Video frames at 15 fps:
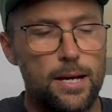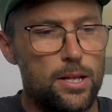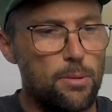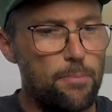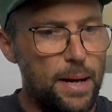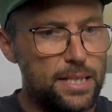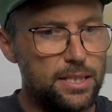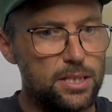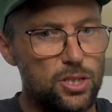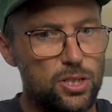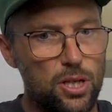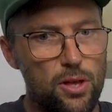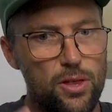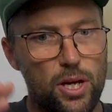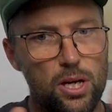that basically
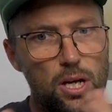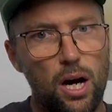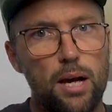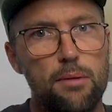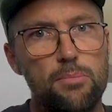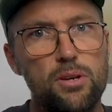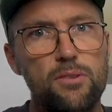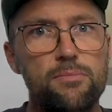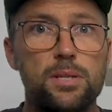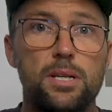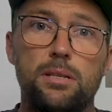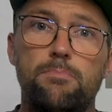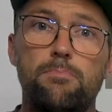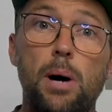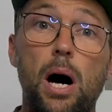show the kite movement
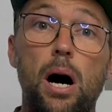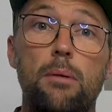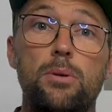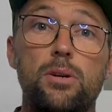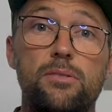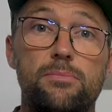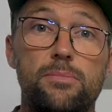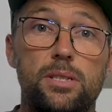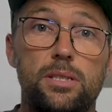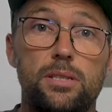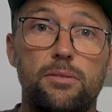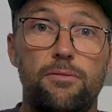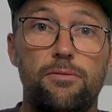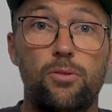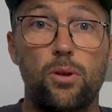and the bar
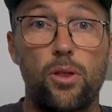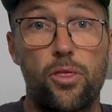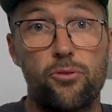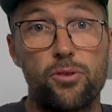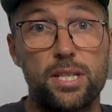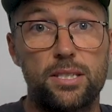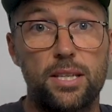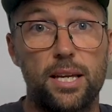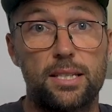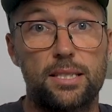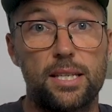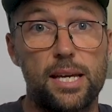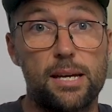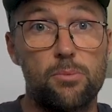movement for the 360.